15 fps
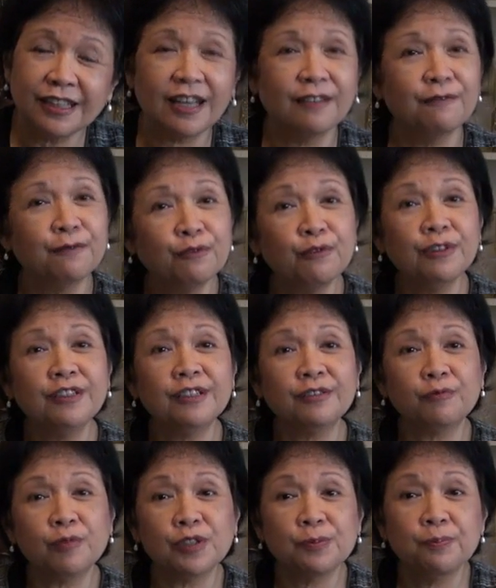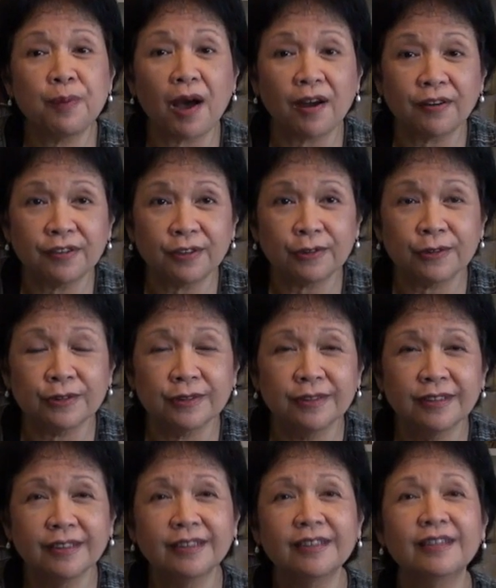and food that was borrowed
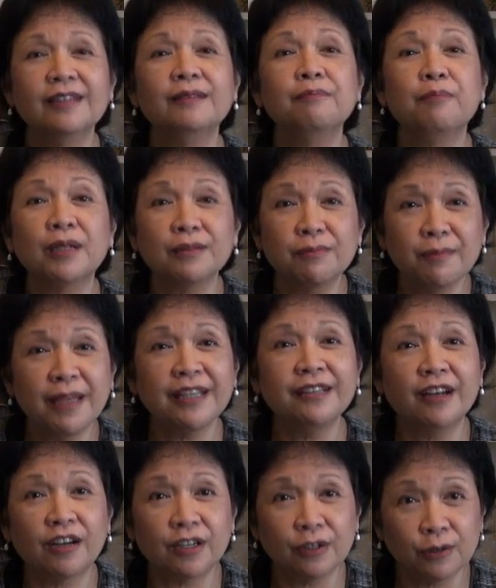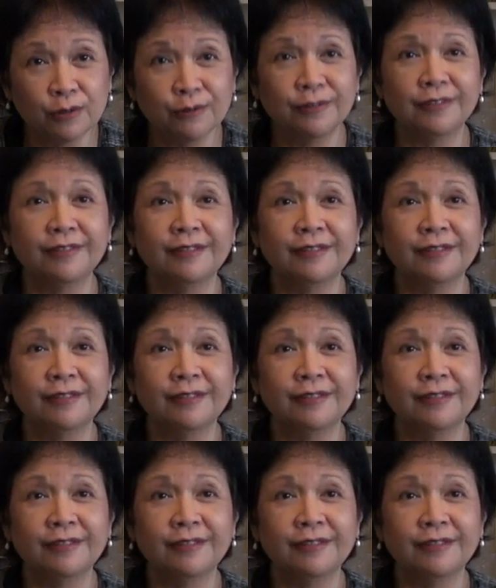but made our own.